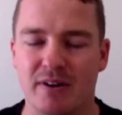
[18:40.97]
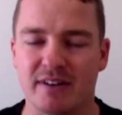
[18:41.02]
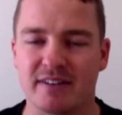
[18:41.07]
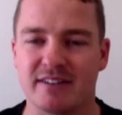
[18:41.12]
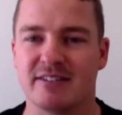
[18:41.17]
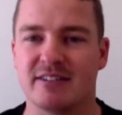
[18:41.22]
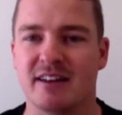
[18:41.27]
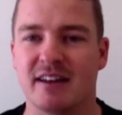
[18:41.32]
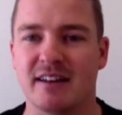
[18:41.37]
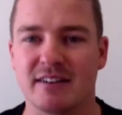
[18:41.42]

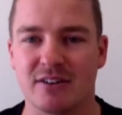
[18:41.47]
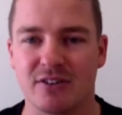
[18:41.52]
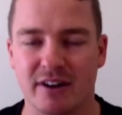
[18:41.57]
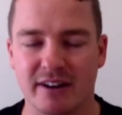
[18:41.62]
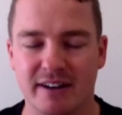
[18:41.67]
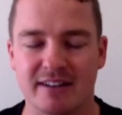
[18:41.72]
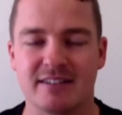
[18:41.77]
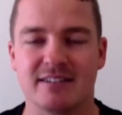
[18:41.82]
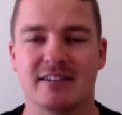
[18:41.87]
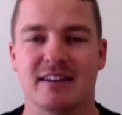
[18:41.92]
understand, and I
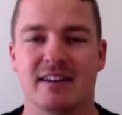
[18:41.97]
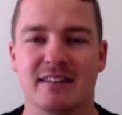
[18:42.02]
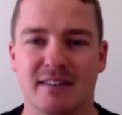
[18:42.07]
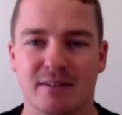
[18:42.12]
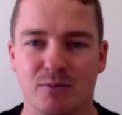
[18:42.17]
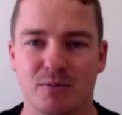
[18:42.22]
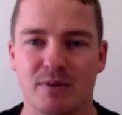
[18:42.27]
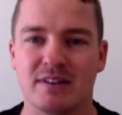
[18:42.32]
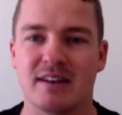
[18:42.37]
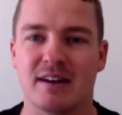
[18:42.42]
can see
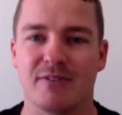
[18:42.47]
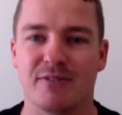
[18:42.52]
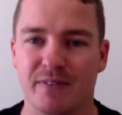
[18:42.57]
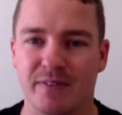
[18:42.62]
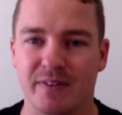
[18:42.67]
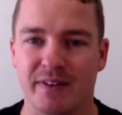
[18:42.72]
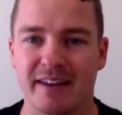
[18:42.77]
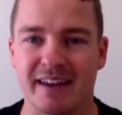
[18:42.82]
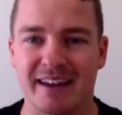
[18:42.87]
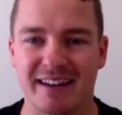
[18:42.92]

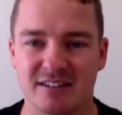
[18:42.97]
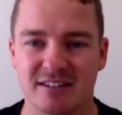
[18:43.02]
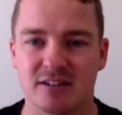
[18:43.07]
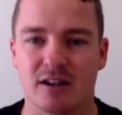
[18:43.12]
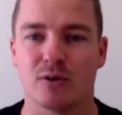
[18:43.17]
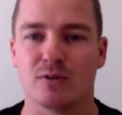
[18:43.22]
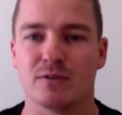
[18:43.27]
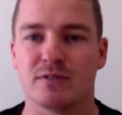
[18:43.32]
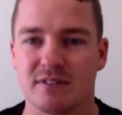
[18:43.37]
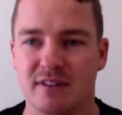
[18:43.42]
that our
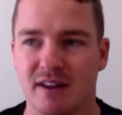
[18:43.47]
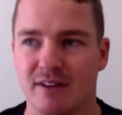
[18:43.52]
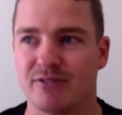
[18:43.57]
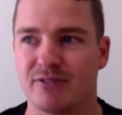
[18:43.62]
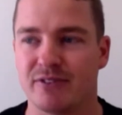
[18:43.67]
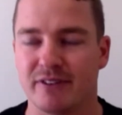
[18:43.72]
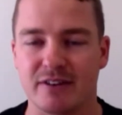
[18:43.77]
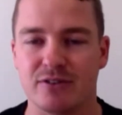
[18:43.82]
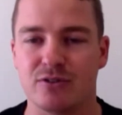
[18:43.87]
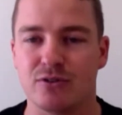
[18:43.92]
souls
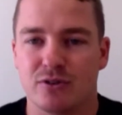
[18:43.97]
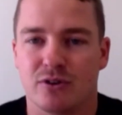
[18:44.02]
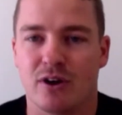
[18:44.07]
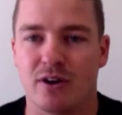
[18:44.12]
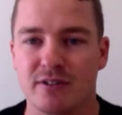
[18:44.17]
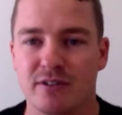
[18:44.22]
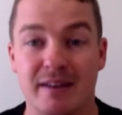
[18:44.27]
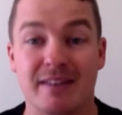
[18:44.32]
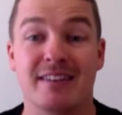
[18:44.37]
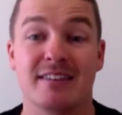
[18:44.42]
definitely do
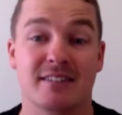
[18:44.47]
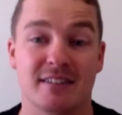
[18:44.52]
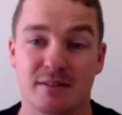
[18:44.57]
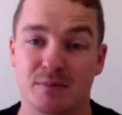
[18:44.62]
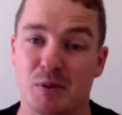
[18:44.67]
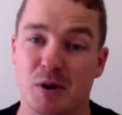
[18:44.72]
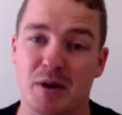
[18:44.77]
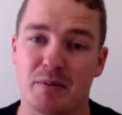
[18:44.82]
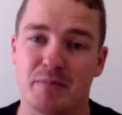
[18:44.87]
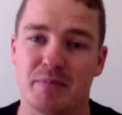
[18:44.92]
go, this is
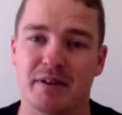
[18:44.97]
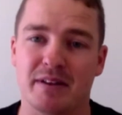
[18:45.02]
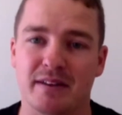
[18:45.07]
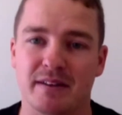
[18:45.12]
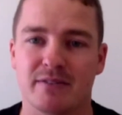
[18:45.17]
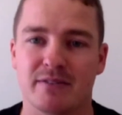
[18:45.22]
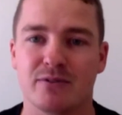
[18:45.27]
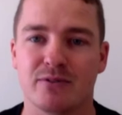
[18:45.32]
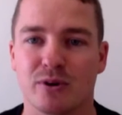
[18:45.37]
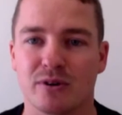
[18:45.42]
my opinion,
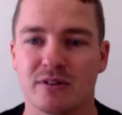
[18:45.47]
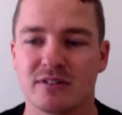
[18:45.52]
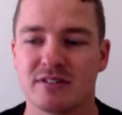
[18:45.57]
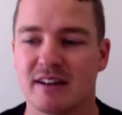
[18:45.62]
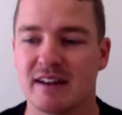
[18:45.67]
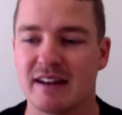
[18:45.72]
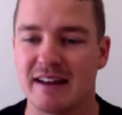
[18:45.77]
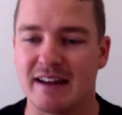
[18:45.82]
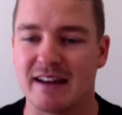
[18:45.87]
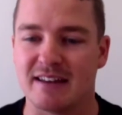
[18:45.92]
of course,
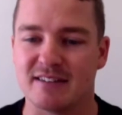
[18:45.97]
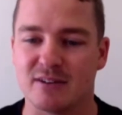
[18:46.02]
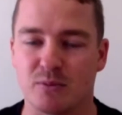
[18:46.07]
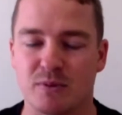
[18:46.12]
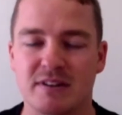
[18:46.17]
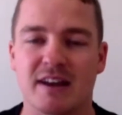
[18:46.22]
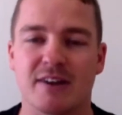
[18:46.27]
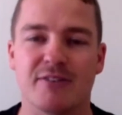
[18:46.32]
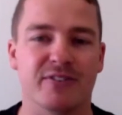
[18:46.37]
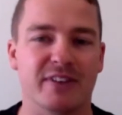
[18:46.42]
is that
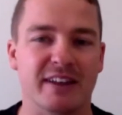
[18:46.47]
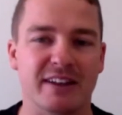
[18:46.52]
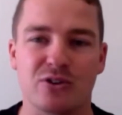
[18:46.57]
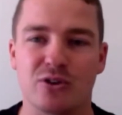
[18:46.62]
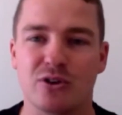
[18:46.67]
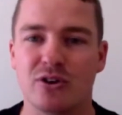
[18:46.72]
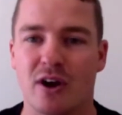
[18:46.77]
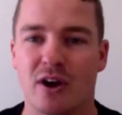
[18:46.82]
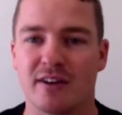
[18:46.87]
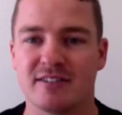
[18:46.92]
we definitely
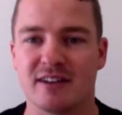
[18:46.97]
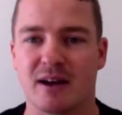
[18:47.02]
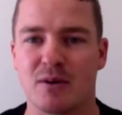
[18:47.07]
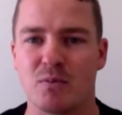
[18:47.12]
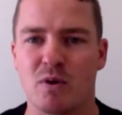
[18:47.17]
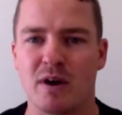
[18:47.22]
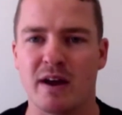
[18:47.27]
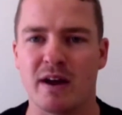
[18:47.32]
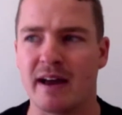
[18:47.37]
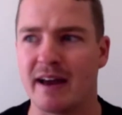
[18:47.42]
do go
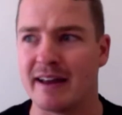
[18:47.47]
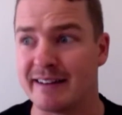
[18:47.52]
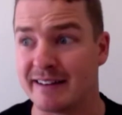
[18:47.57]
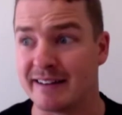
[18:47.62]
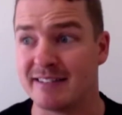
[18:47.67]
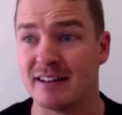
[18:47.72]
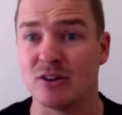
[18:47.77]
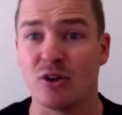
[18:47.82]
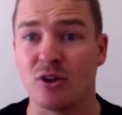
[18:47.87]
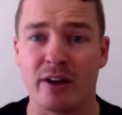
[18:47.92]
somewhere. And
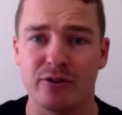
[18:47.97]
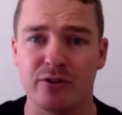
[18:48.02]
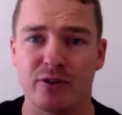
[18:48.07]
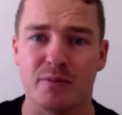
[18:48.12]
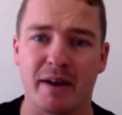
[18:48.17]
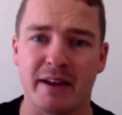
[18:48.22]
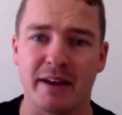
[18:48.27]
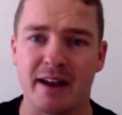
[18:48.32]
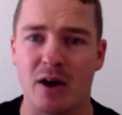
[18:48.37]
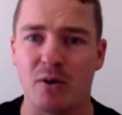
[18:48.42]
until I do
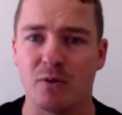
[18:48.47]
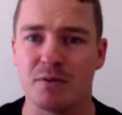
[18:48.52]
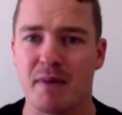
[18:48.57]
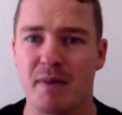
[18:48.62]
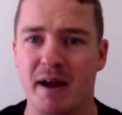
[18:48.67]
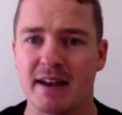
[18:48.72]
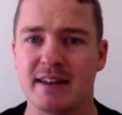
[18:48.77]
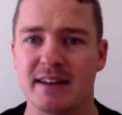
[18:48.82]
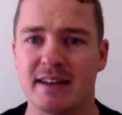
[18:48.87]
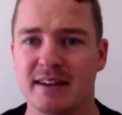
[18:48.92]
meet up with
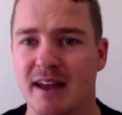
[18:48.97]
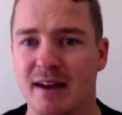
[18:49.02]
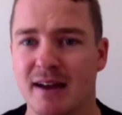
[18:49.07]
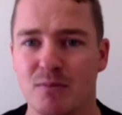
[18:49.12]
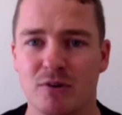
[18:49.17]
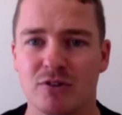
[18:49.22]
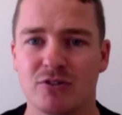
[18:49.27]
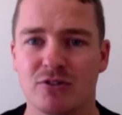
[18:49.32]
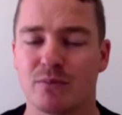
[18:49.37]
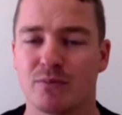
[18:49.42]
Matty again,
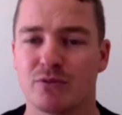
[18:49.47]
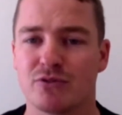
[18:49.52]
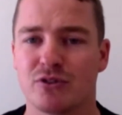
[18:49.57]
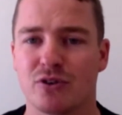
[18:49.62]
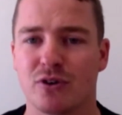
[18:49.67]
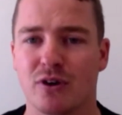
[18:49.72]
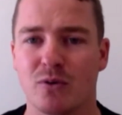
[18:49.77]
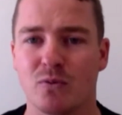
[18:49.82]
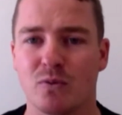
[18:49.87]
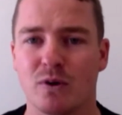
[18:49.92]
which I'm
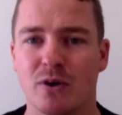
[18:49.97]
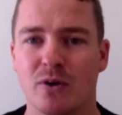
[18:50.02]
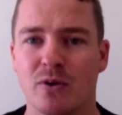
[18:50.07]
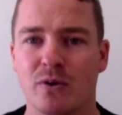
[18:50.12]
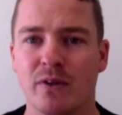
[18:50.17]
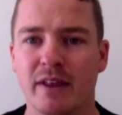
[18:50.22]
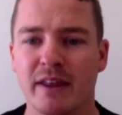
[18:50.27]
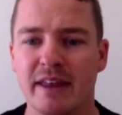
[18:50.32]
sure I will,